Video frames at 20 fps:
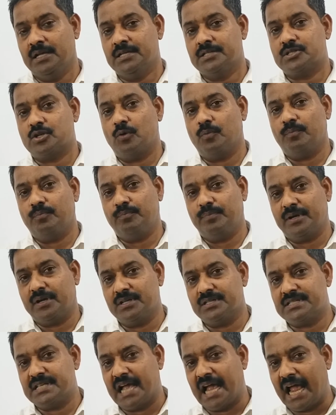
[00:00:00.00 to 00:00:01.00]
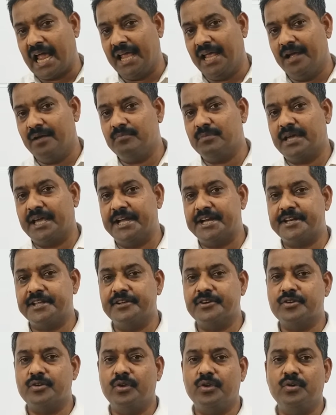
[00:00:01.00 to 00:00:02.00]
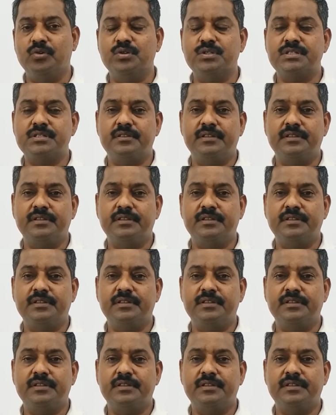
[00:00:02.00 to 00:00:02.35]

so because I am getting to use